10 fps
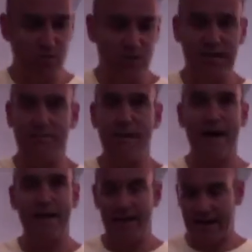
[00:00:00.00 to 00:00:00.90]
quality
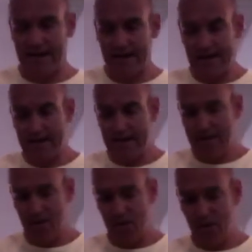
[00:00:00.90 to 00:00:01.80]
Manuka honey,
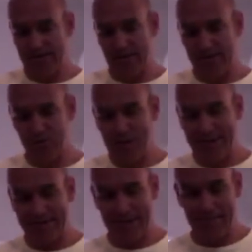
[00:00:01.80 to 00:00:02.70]
also
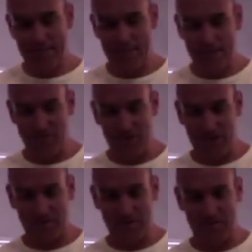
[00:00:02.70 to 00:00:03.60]
sweetens it up if you
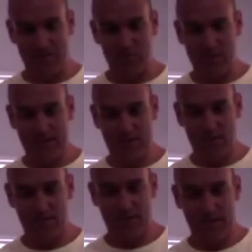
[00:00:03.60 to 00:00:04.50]
like a bit of a sweet tooth.